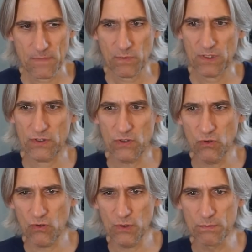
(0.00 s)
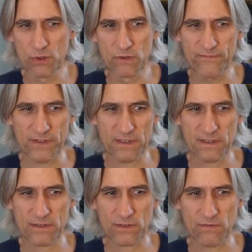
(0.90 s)
well, the normal move is
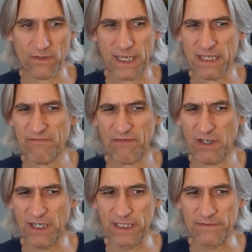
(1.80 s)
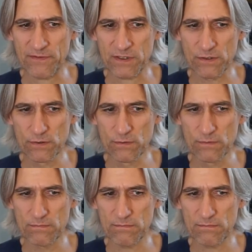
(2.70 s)
sort of a five to